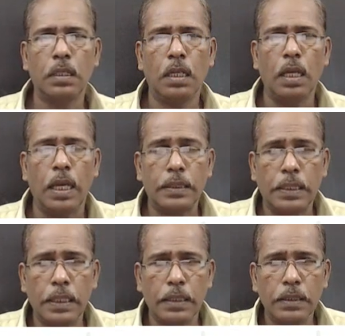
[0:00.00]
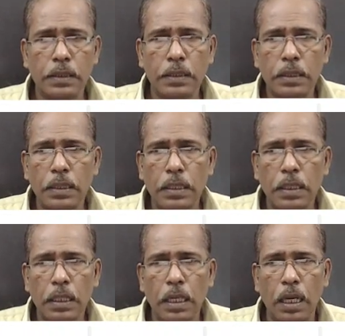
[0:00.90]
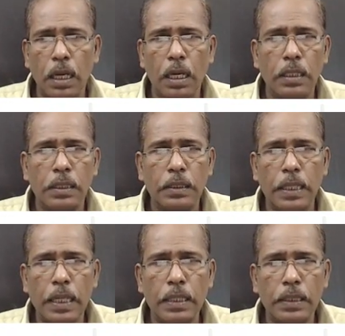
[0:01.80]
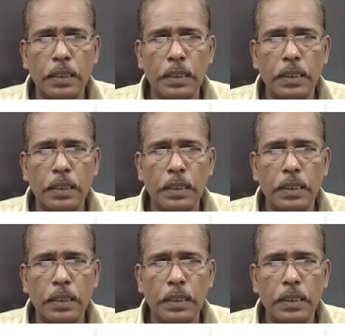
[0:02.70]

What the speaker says: I think, and there